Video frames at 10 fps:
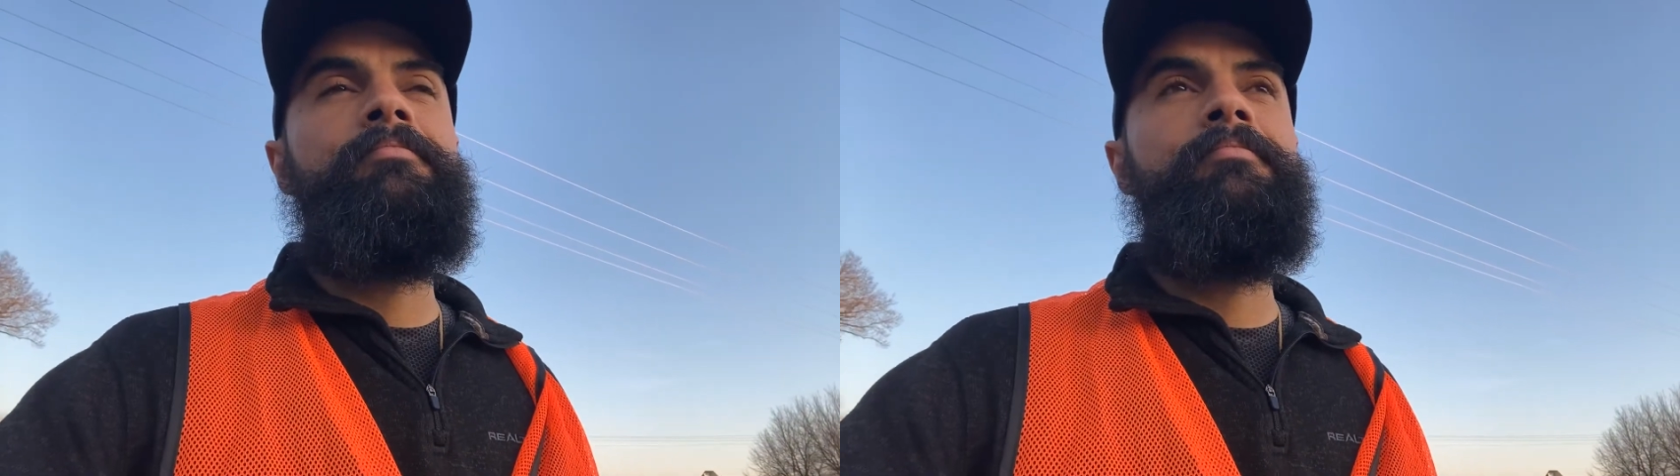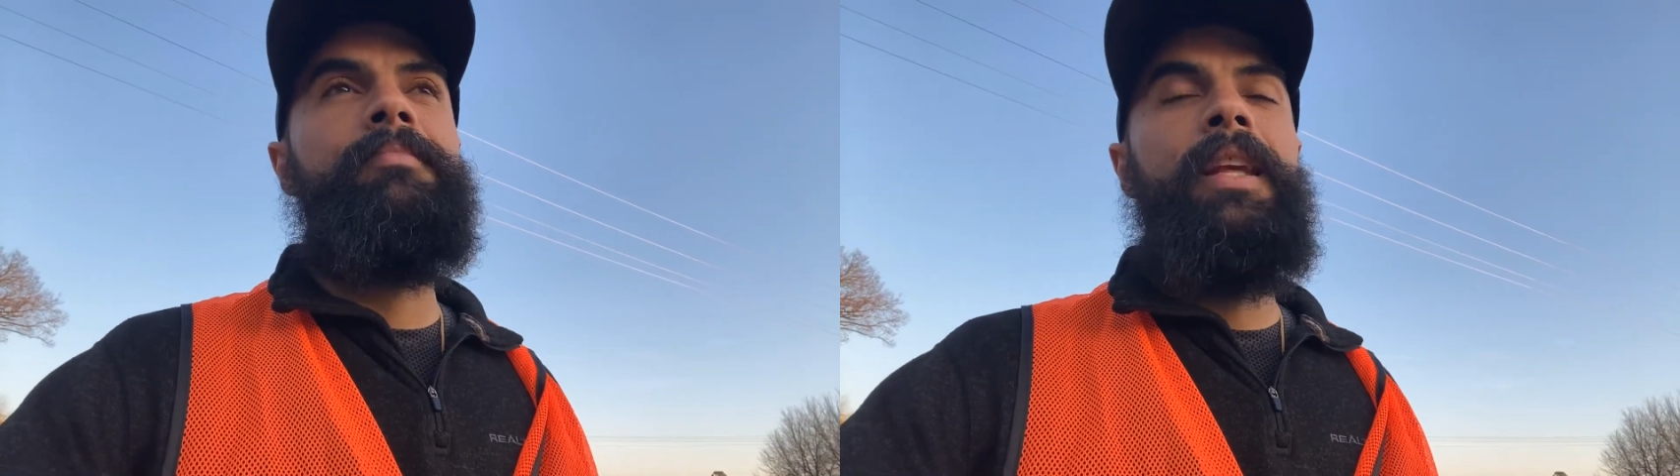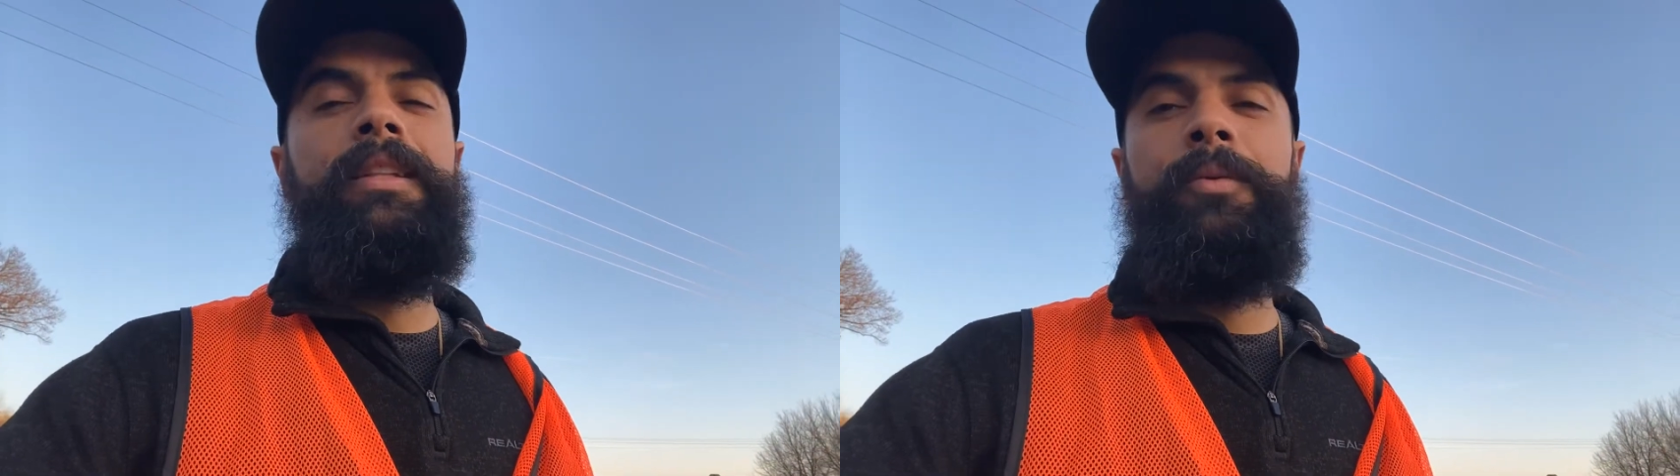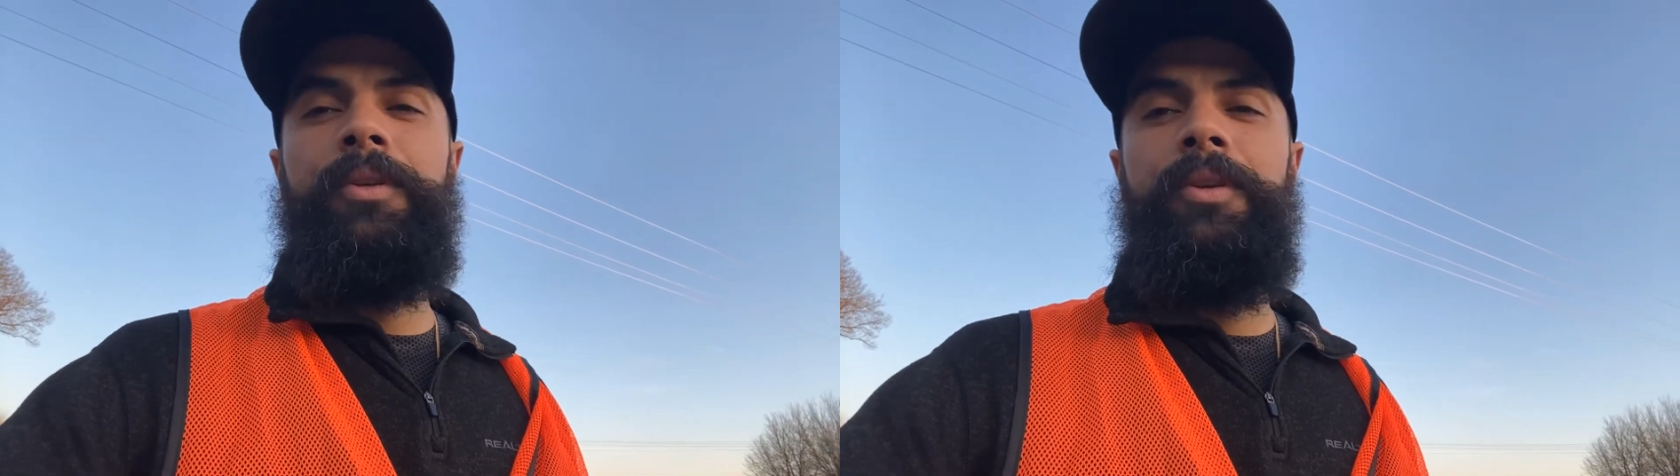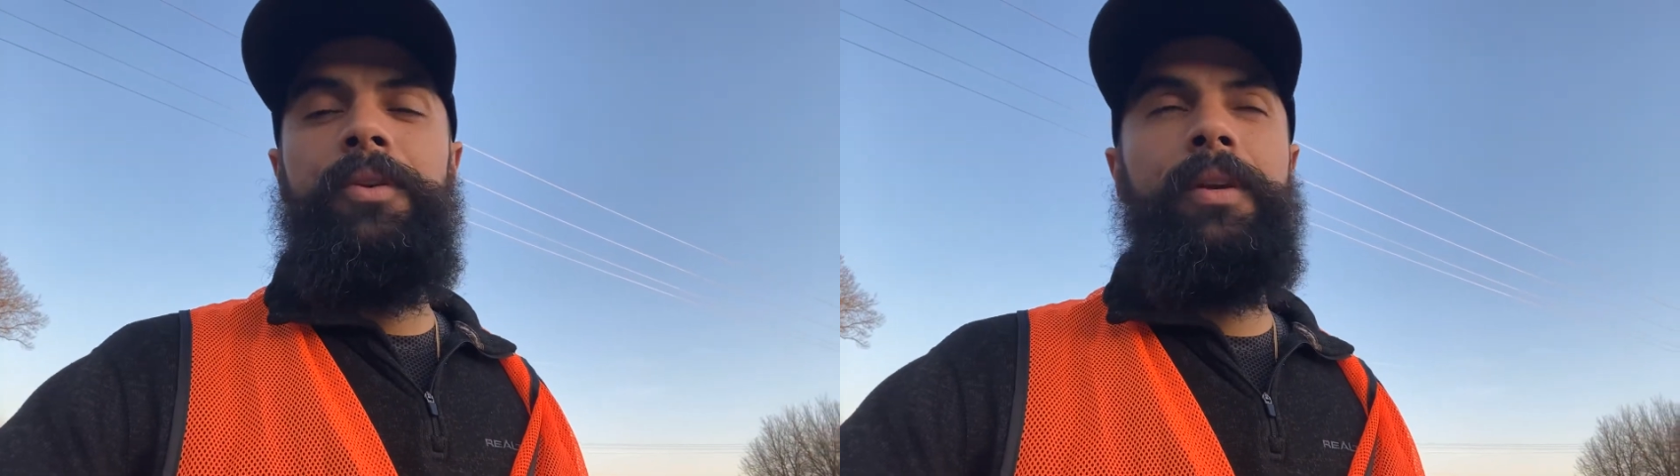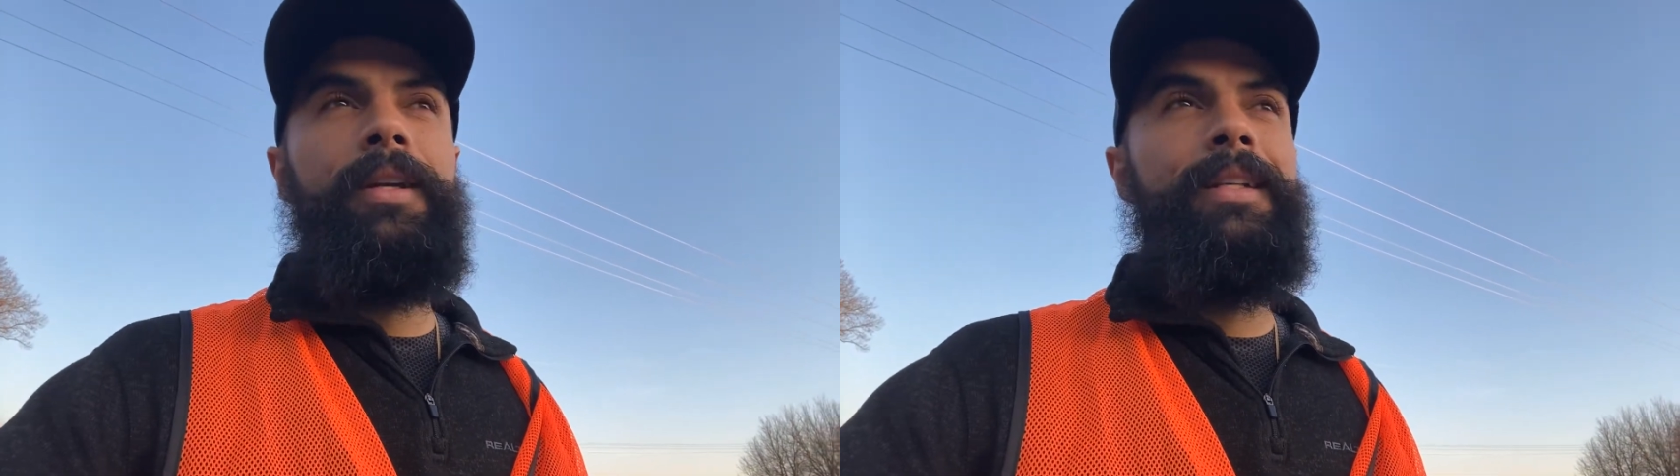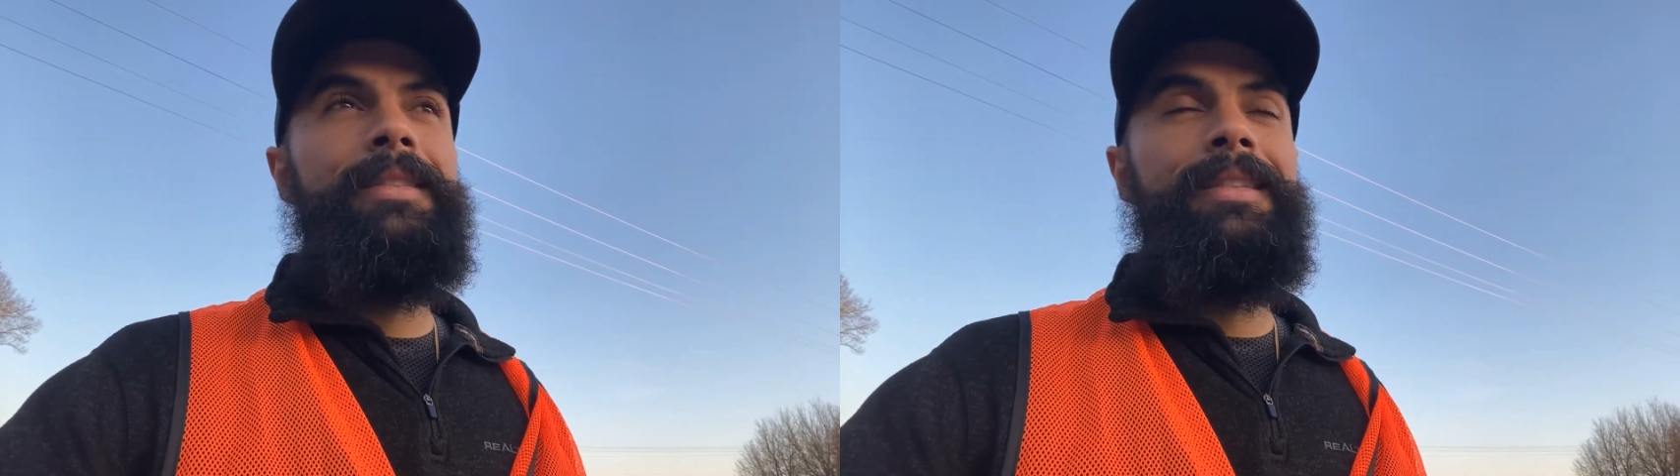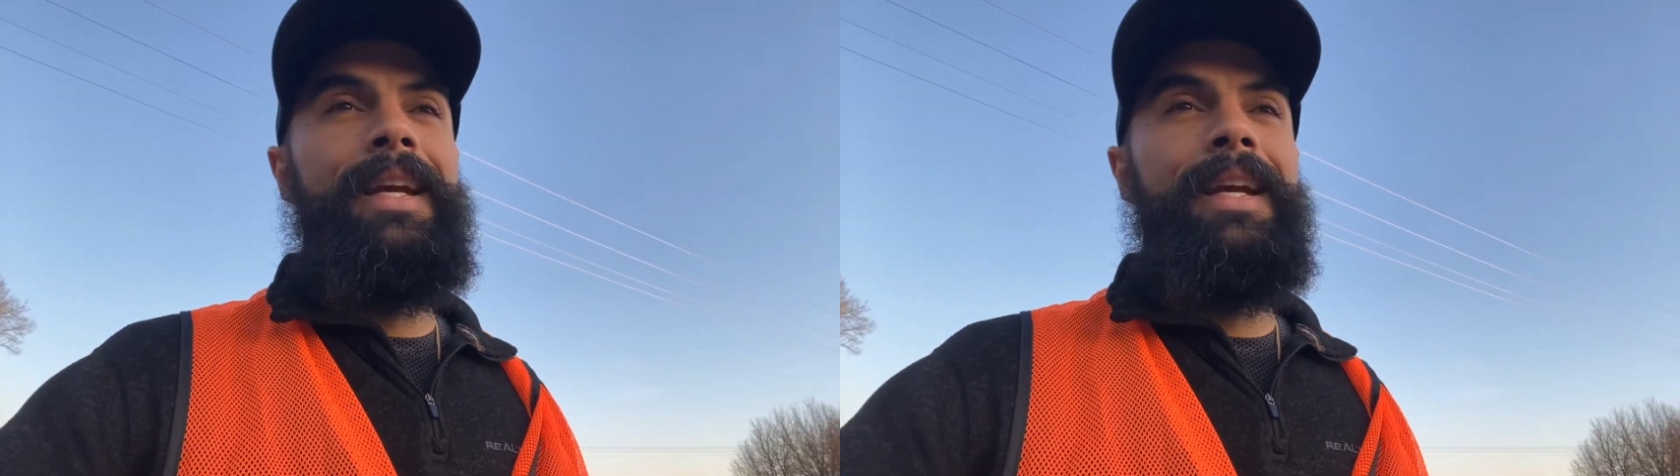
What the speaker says: thing that we're doing.